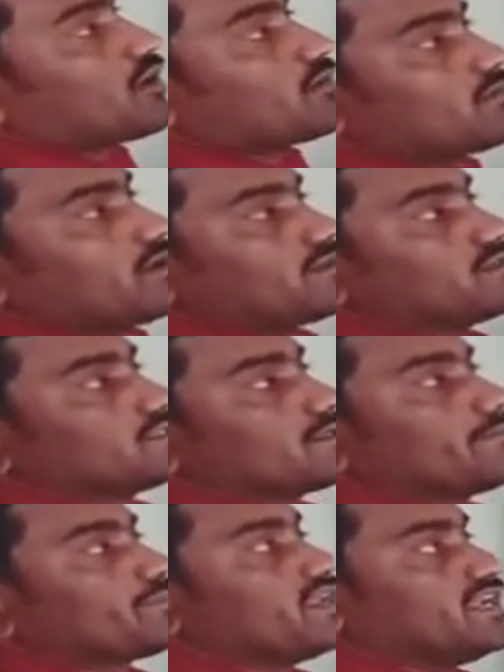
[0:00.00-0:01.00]
problem like this.
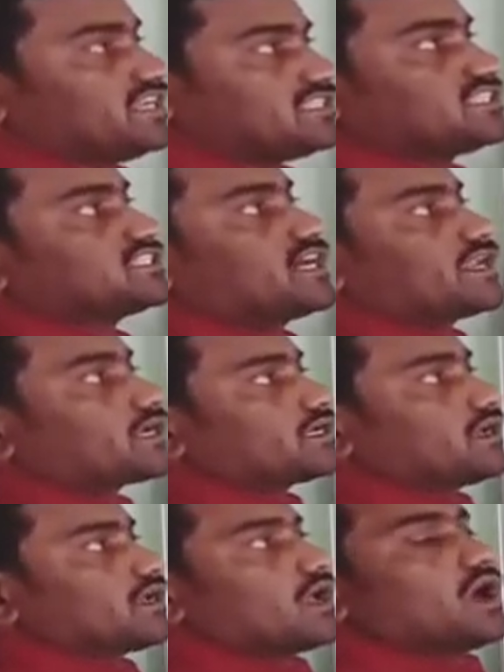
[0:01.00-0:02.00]
Is it
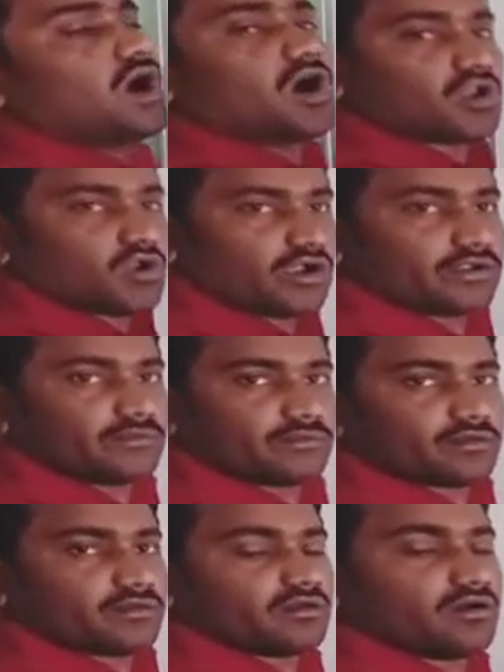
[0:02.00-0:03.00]
correct or
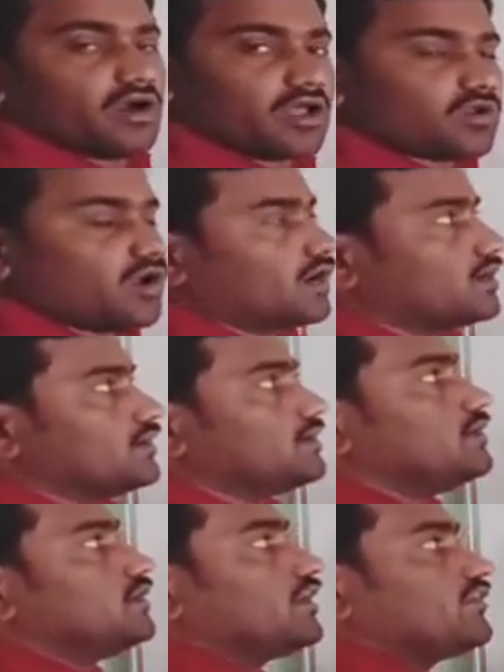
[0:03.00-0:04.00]
wrong?
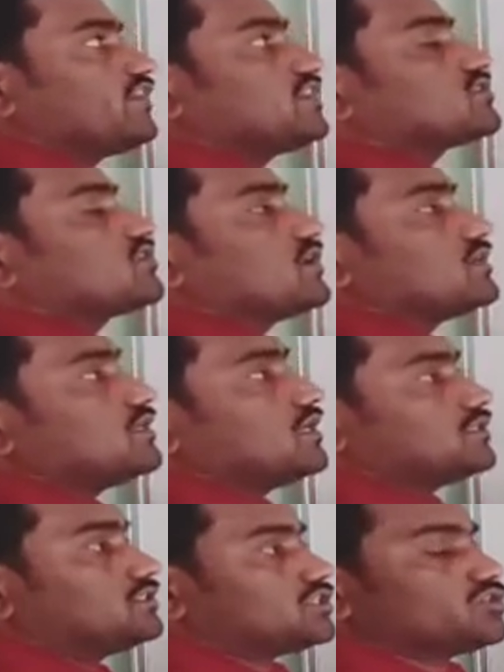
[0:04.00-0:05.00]
If it is
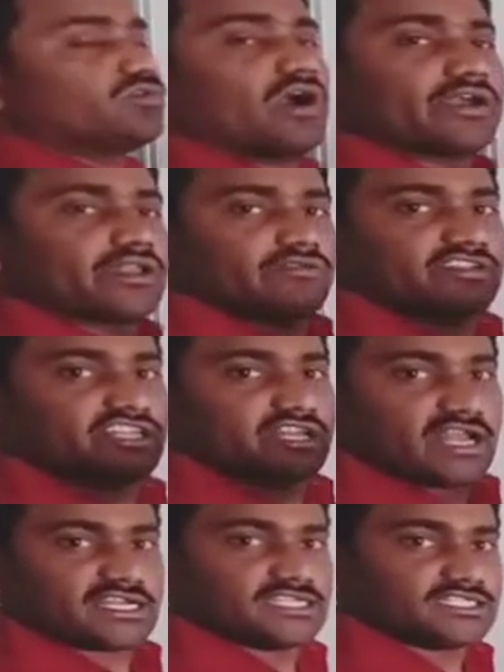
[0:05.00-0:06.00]
correct, just you agree with the
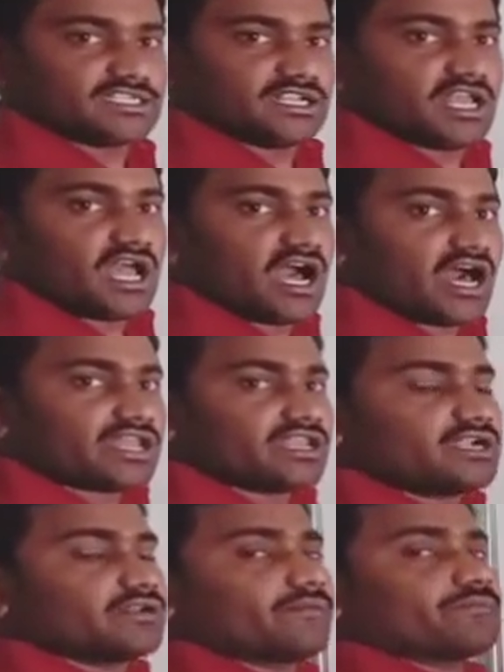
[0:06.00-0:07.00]
Rakesh, or
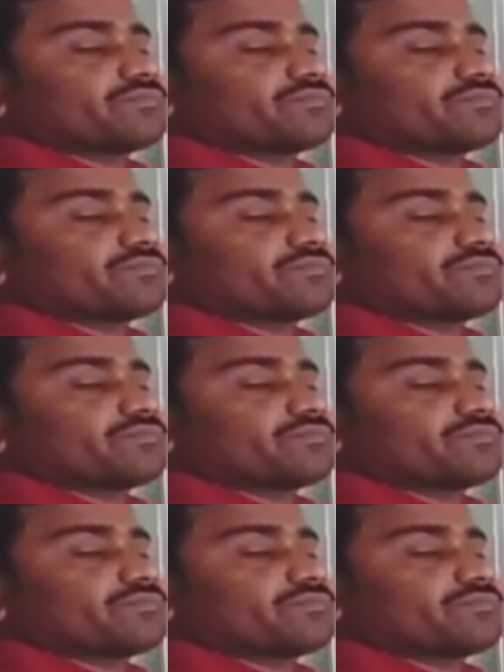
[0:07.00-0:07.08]
not.